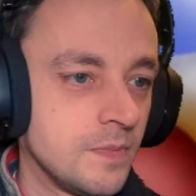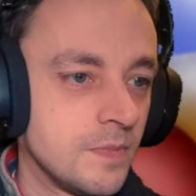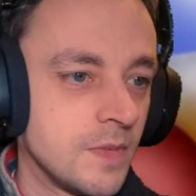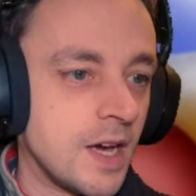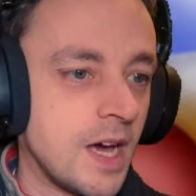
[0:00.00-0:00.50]

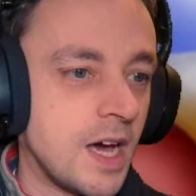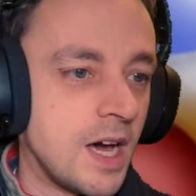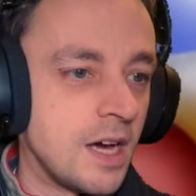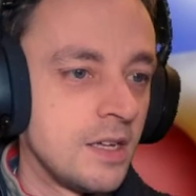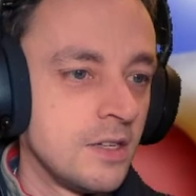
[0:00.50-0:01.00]

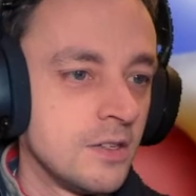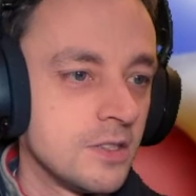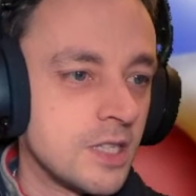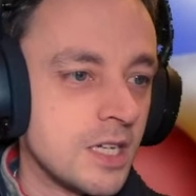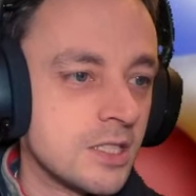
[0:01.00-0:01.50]
Aha!
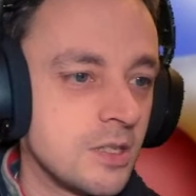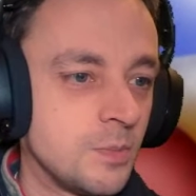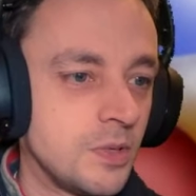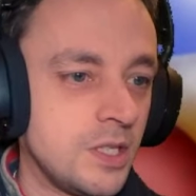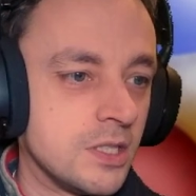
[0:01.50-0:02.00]
Task
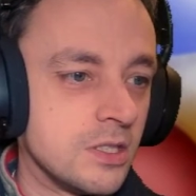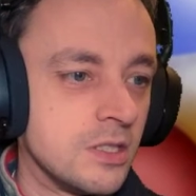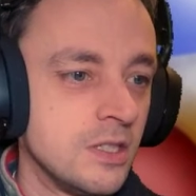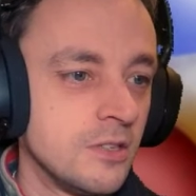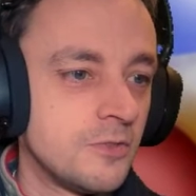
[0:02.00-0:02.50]
completed.
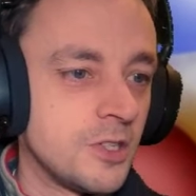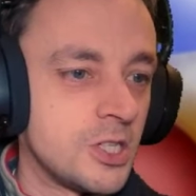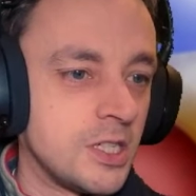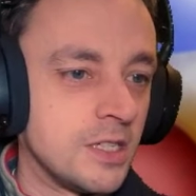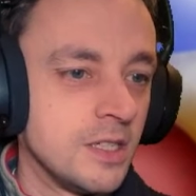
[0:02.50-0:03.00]

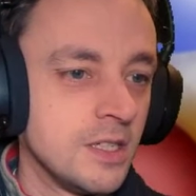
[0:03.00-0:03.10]
Fishing.